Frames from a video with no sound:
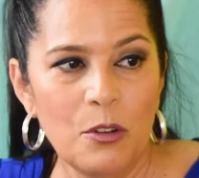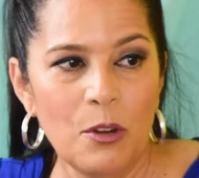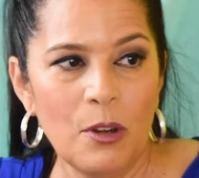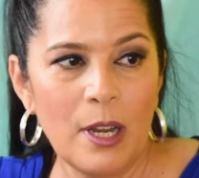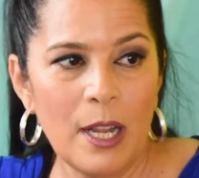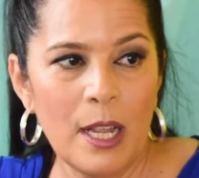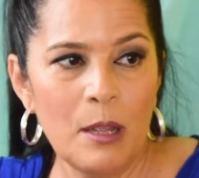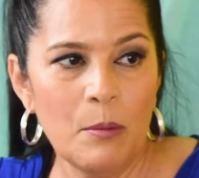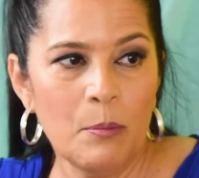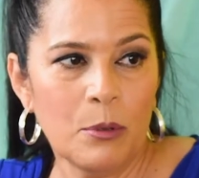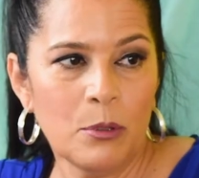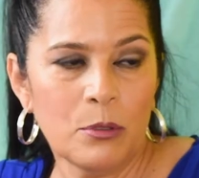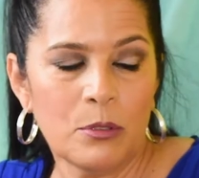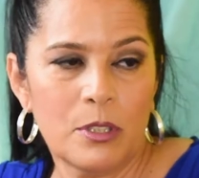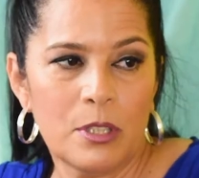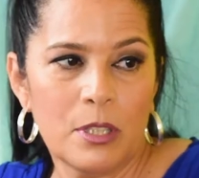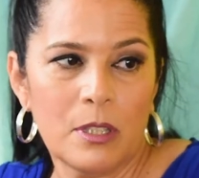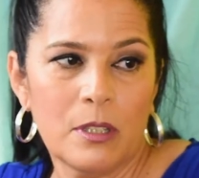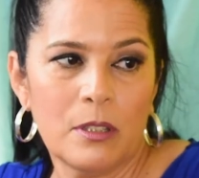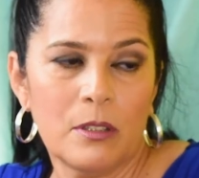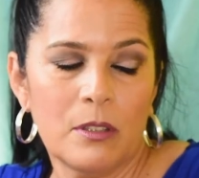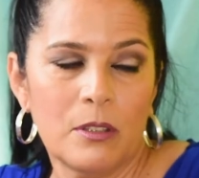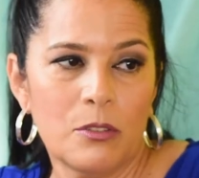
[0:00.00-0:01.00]
You're able
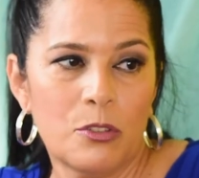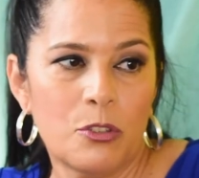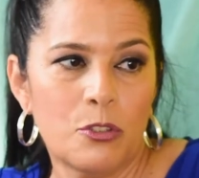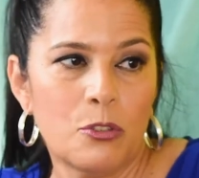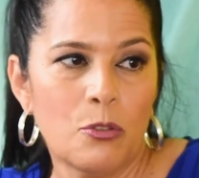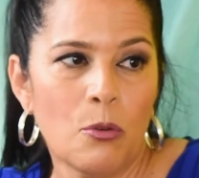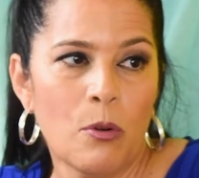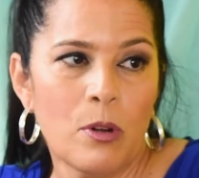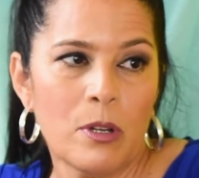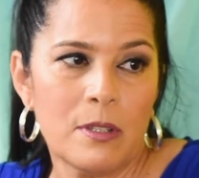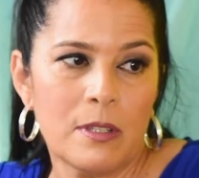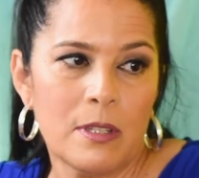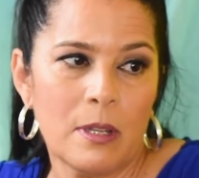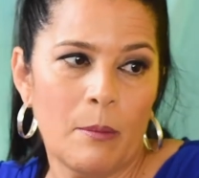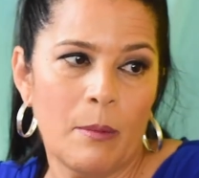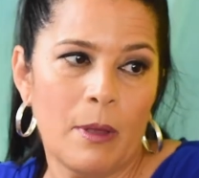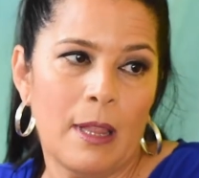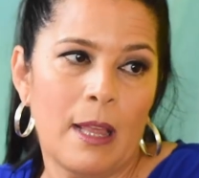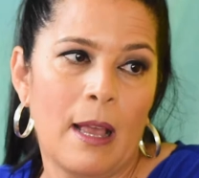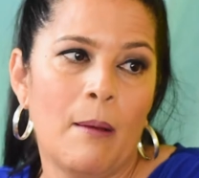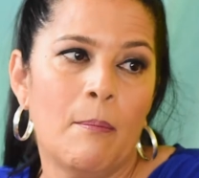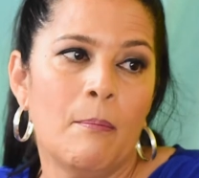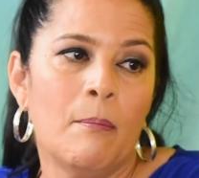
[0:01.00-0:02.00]
to store some
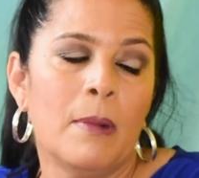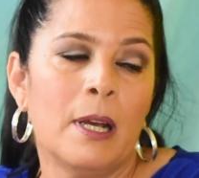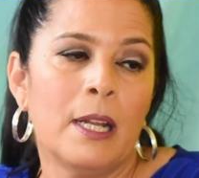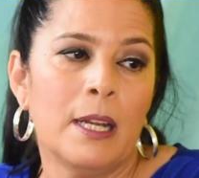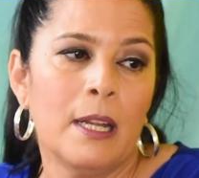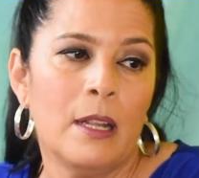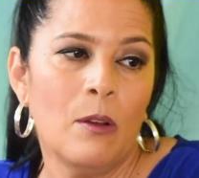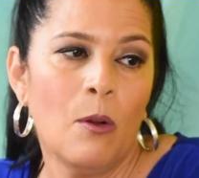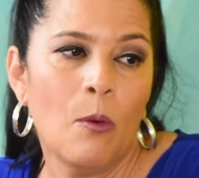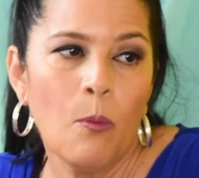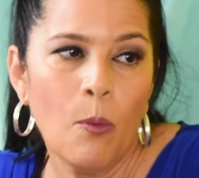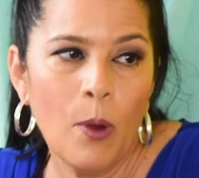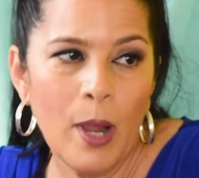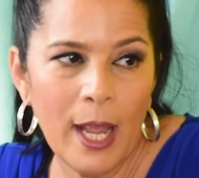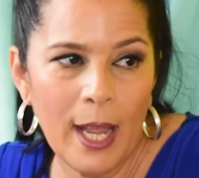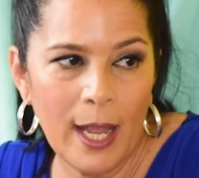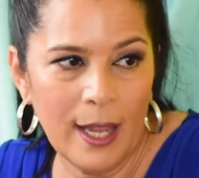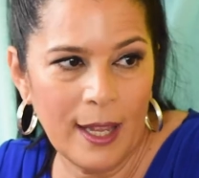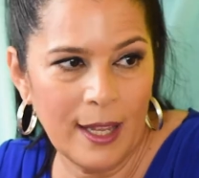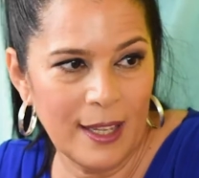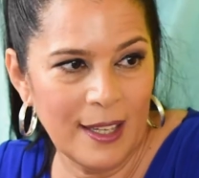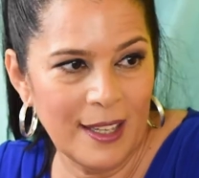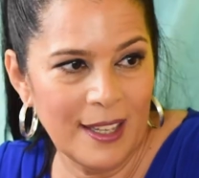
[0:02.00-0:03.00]
of that money
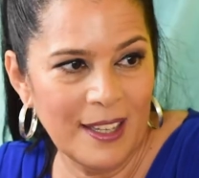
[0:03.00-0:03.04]
away.